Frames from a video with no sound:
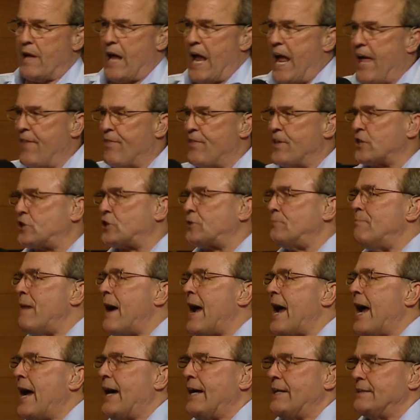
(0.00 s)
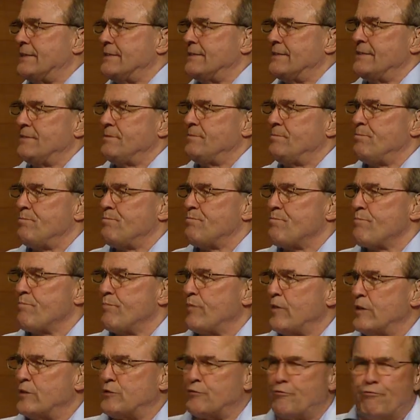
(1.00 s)
And this man,
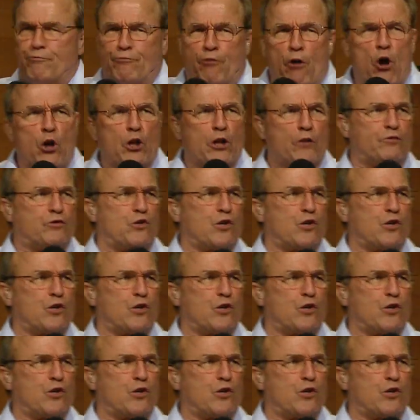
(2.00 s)
full of